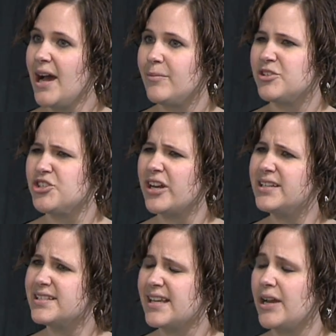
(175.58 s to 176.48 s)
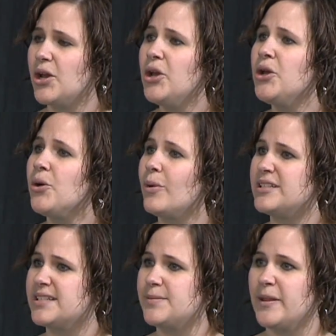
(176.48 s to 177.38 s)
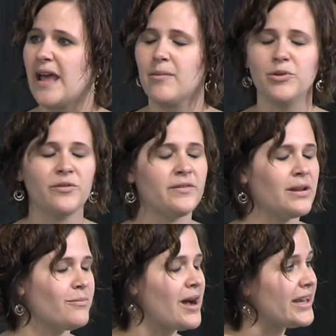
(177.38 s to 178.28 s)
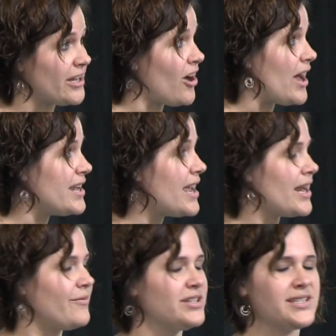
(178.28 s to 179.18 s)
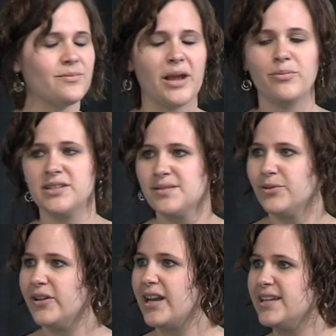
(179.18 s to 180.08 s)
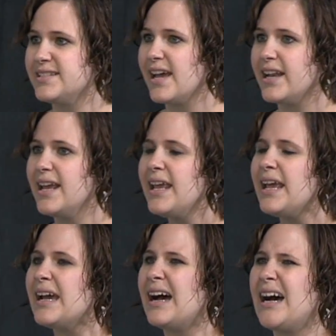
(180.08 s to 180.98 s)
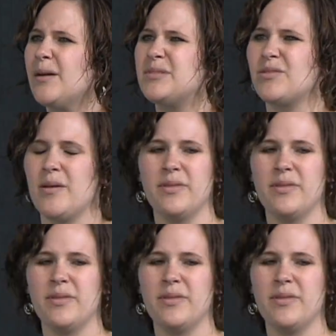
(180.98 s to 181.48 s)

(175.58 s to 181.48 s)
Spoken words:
was trying to decide what to spend that money on. And I went to my principal and I said, so I'm